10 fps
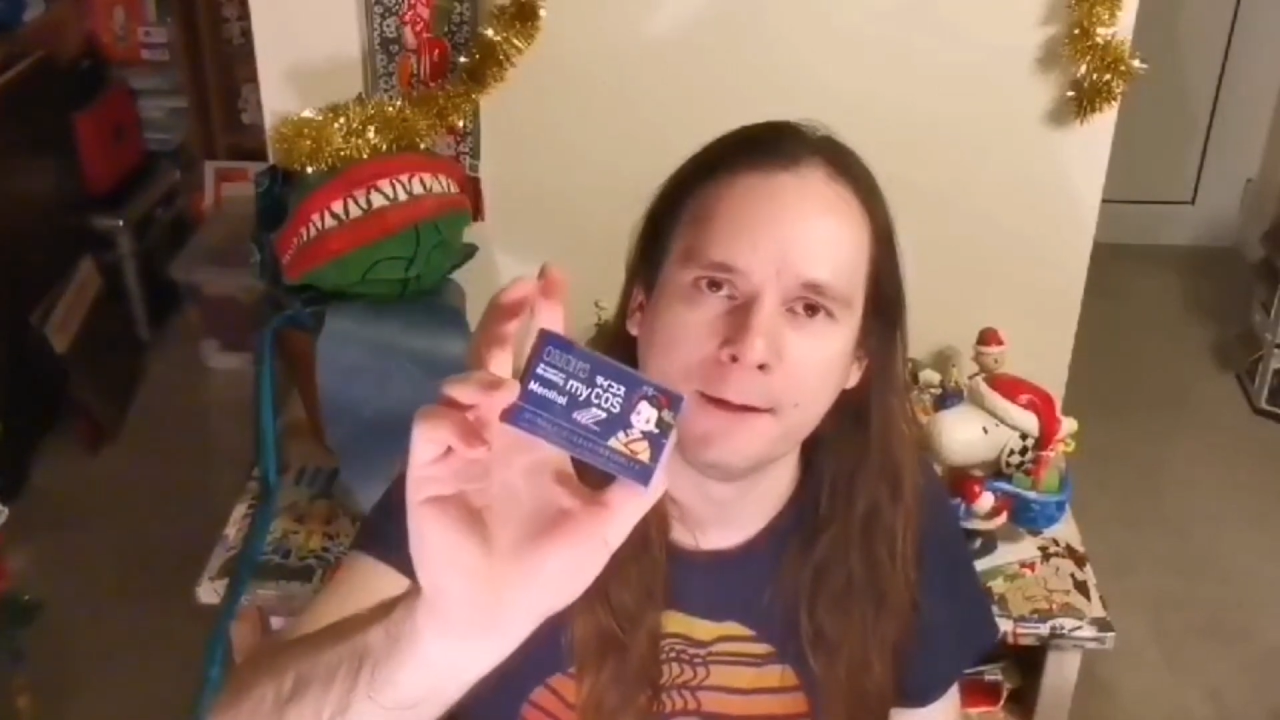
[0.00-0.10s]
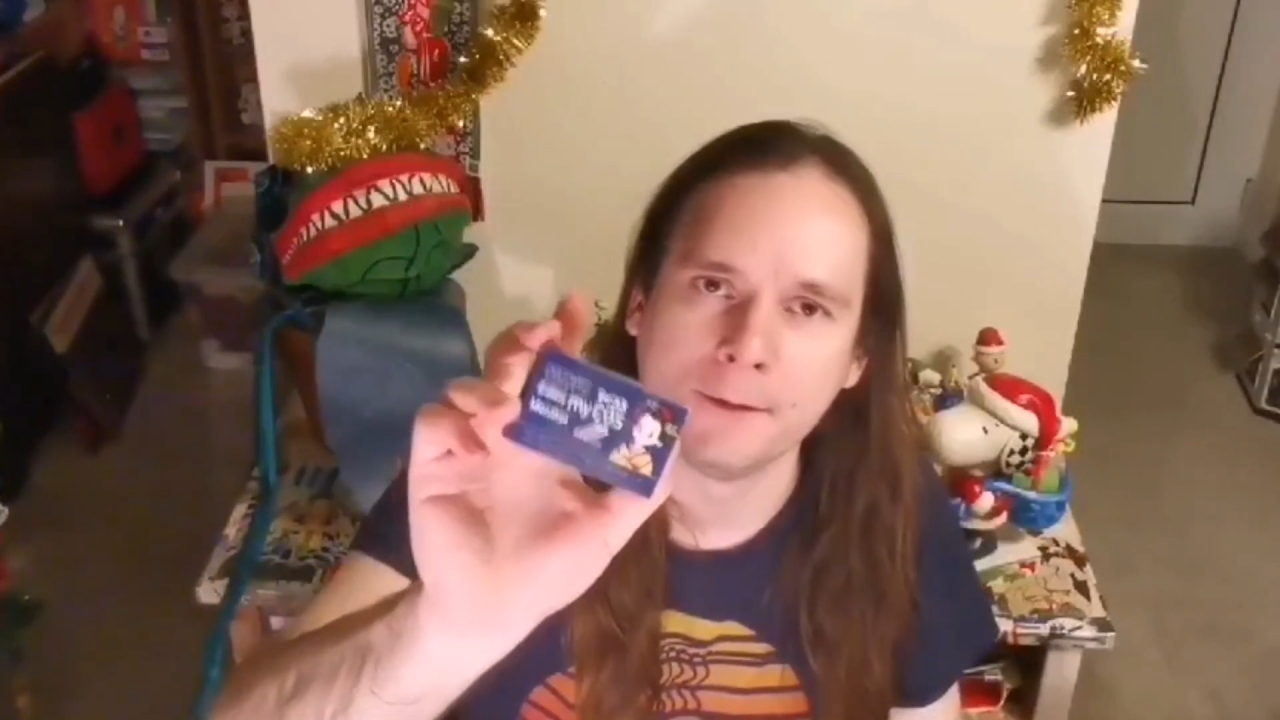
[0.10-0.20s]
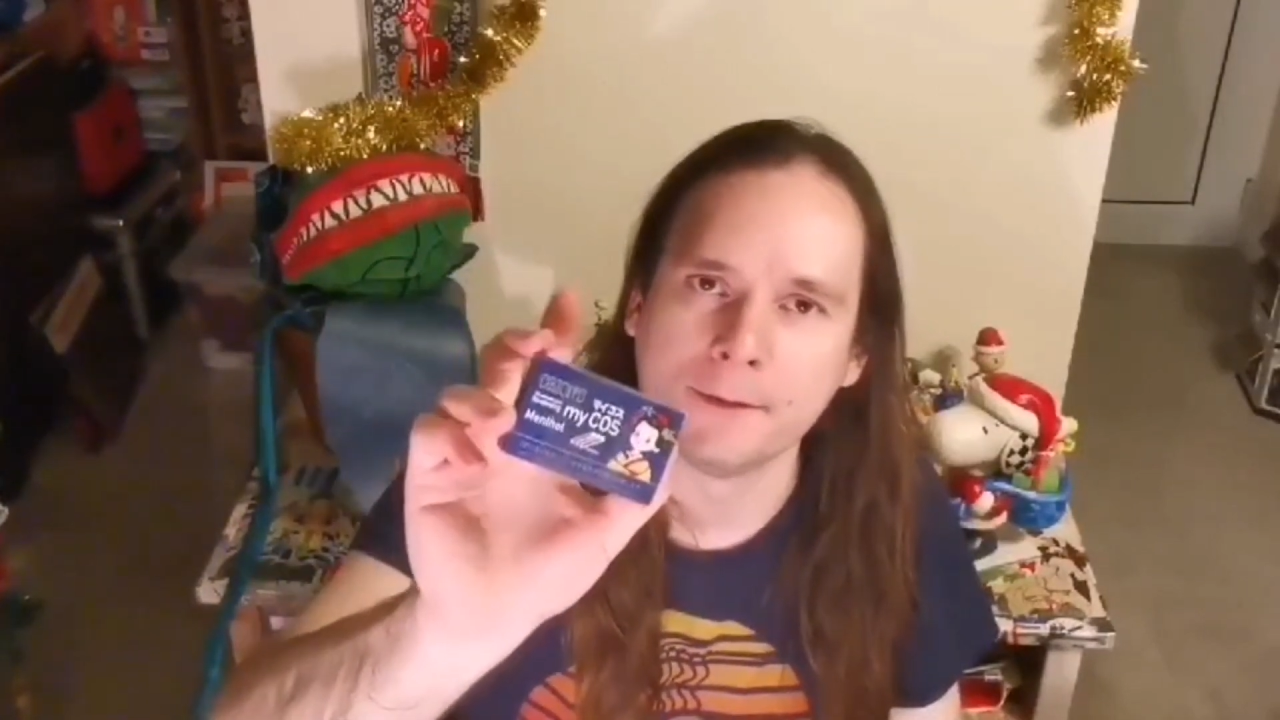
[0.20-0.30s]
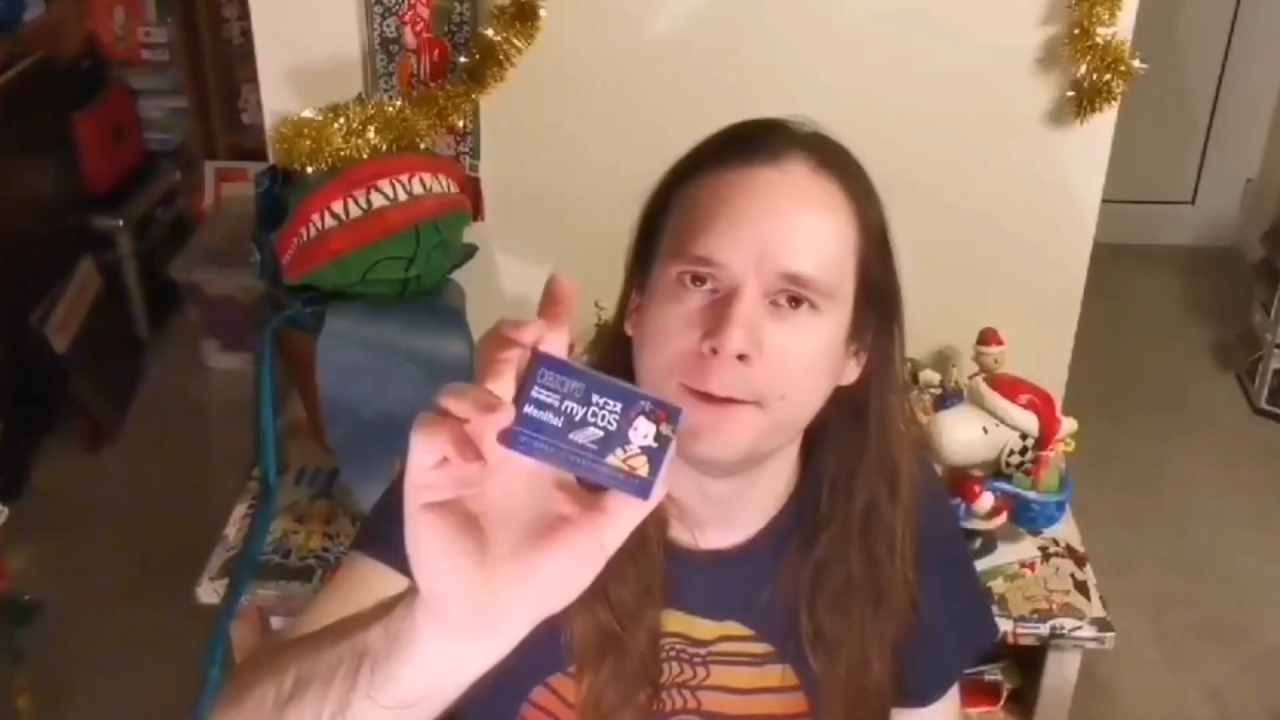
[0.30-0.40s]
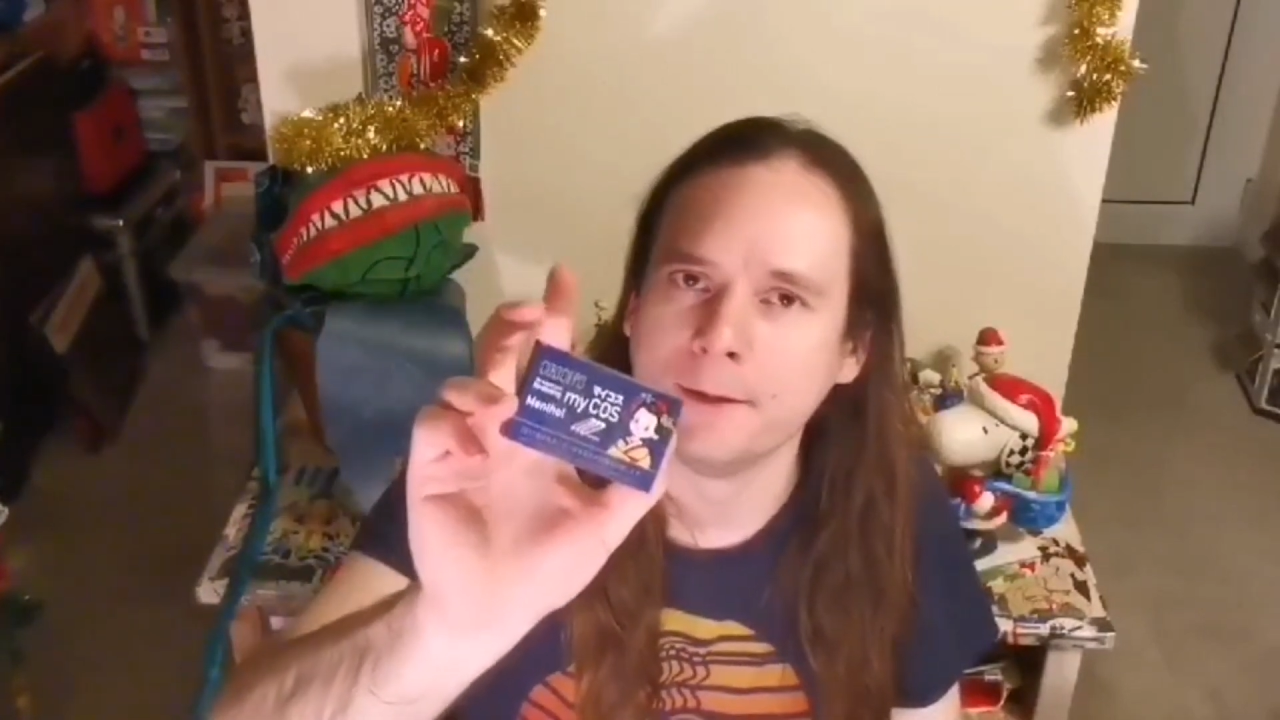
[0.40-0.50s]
that they